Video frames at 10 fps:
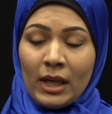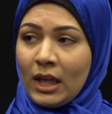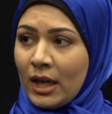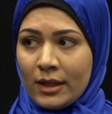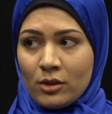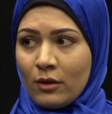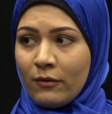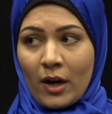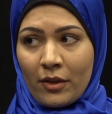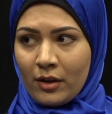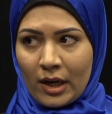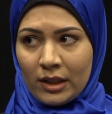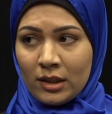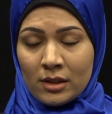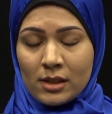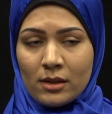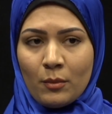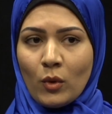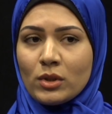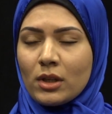kinds of arthritis. The
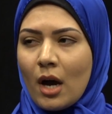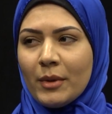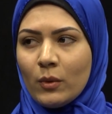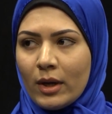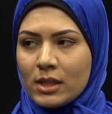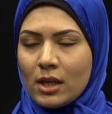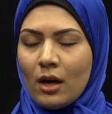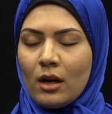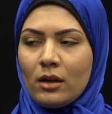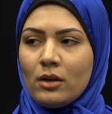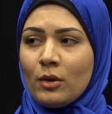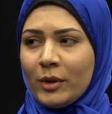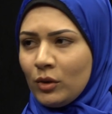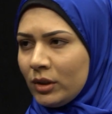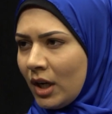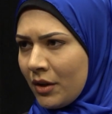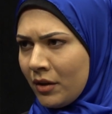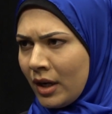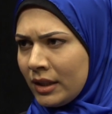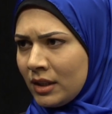most common ones are rheumatoid
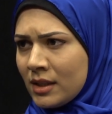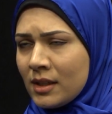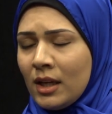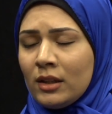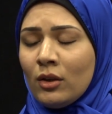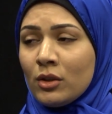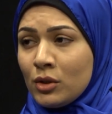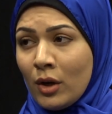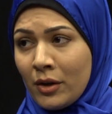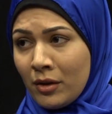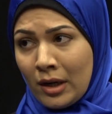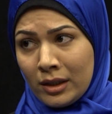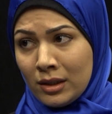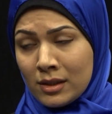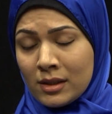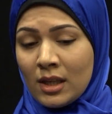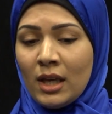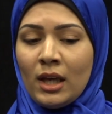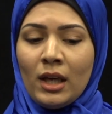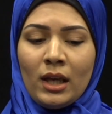arthritis and osteoarthritis,
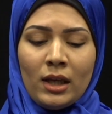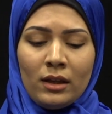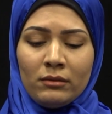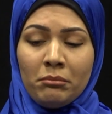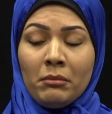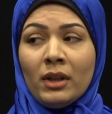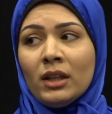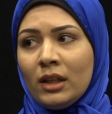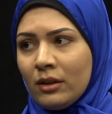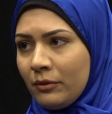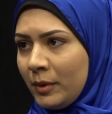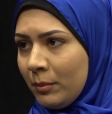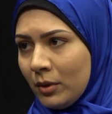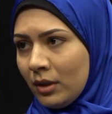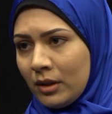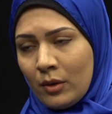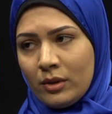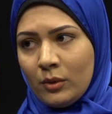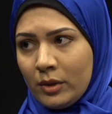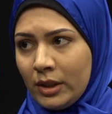and millions of people
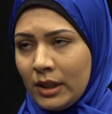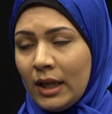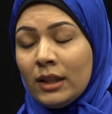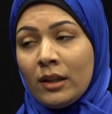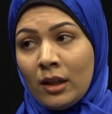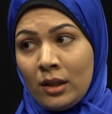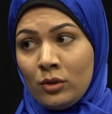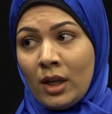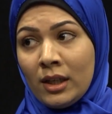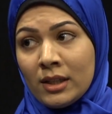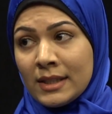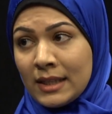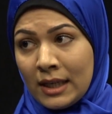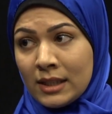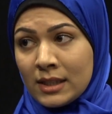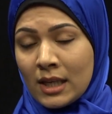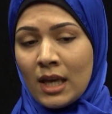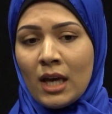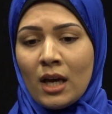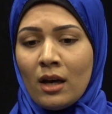around the world and in the United States
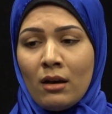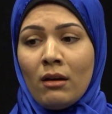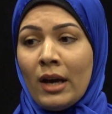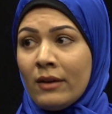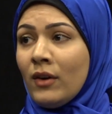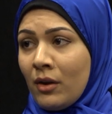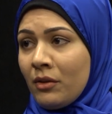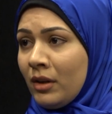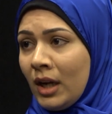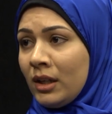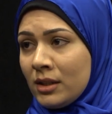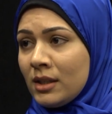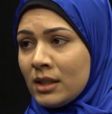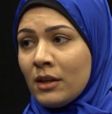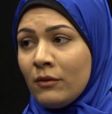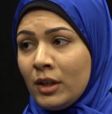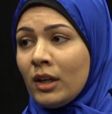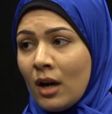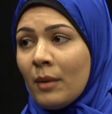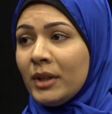have arthritis. It's a
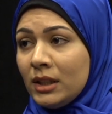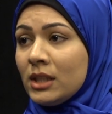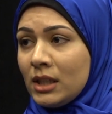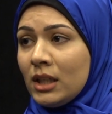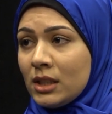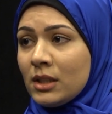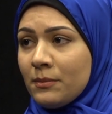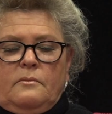very common disease.